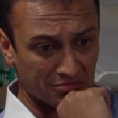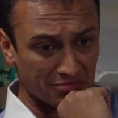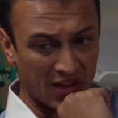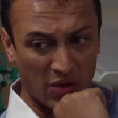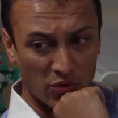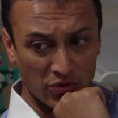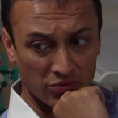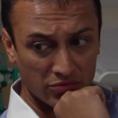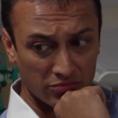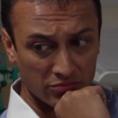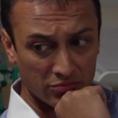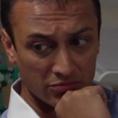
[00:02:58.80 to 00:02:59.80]
I wouldn't.
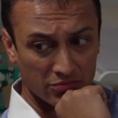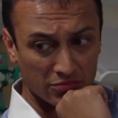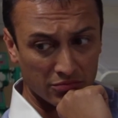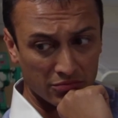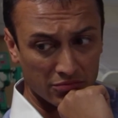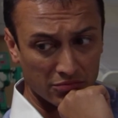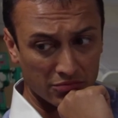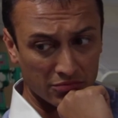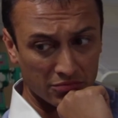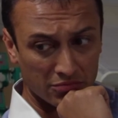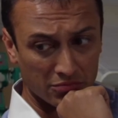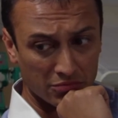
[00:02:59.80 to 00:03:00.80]

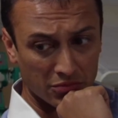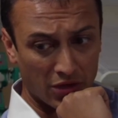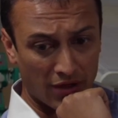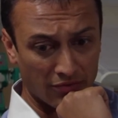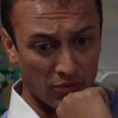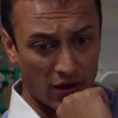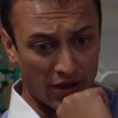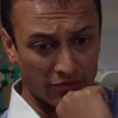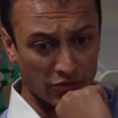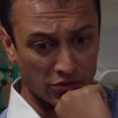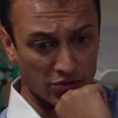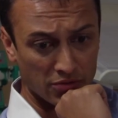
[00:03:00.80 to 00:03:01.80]
Not after what I've
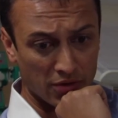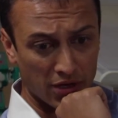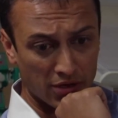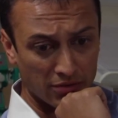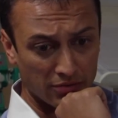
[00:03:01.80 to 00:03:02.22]
done to her.